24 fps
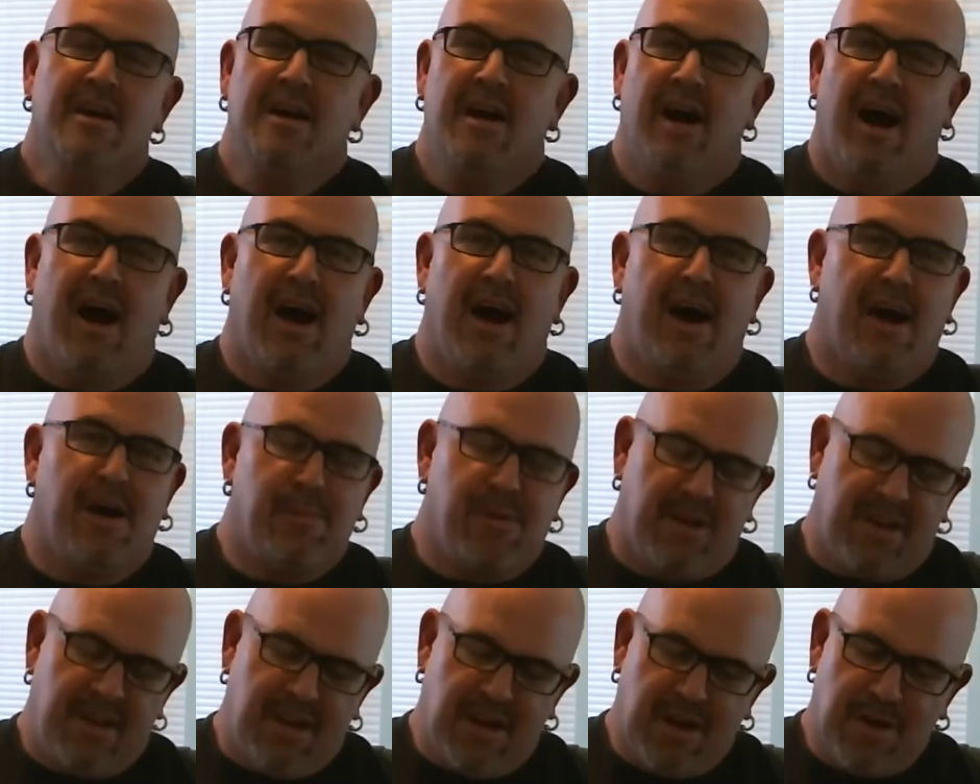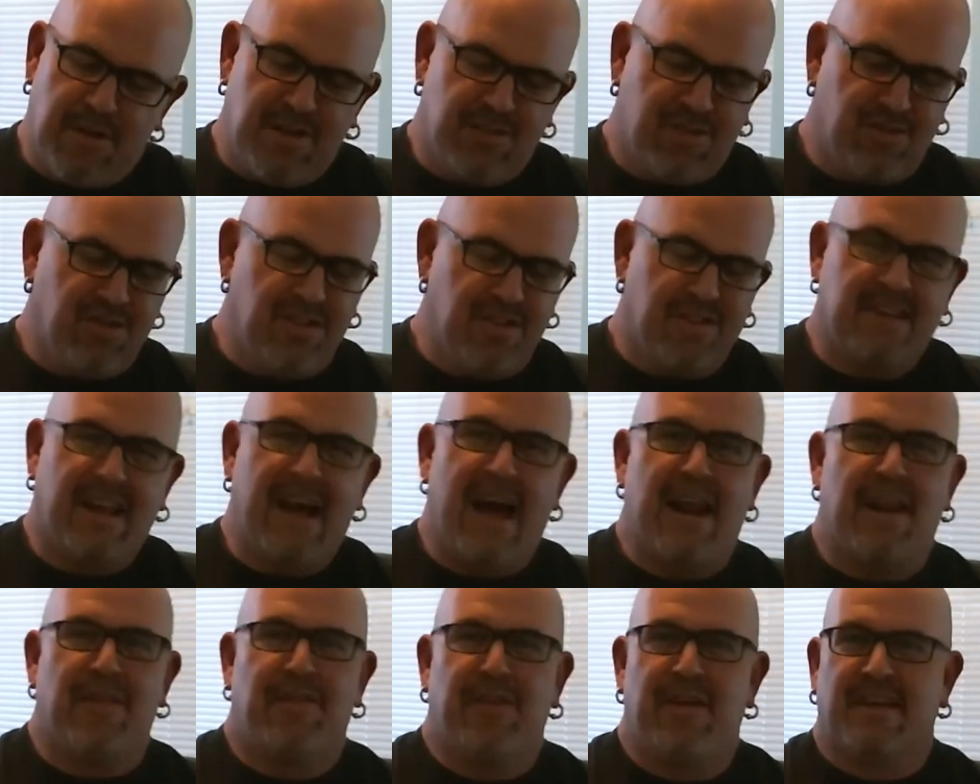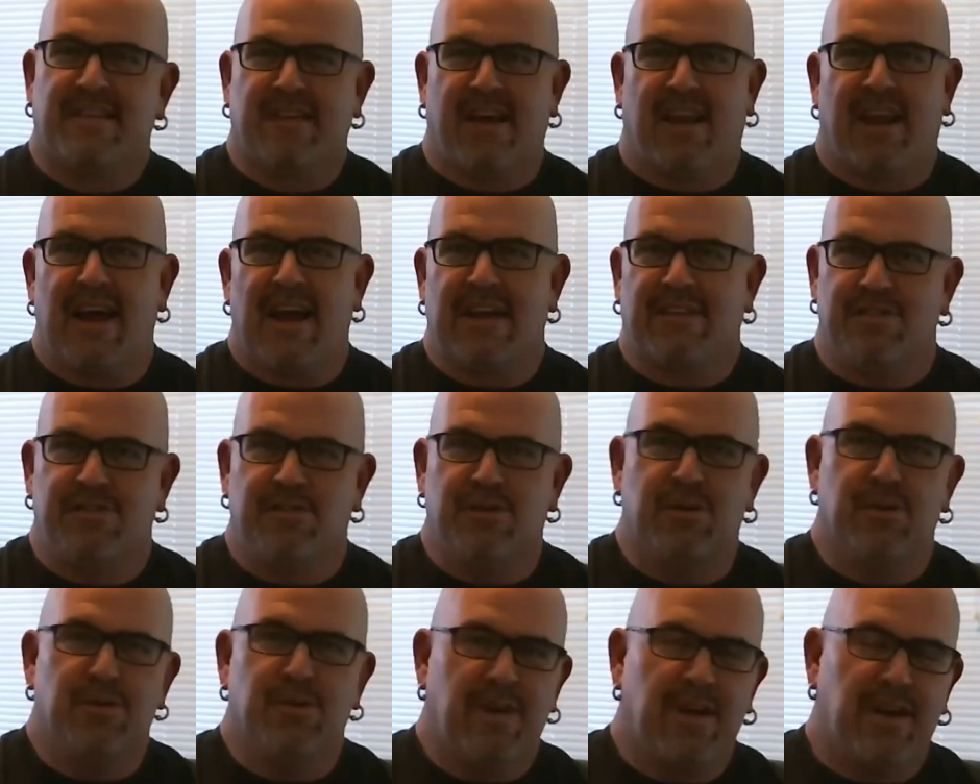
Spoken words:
But these are just the kind of things I like to do.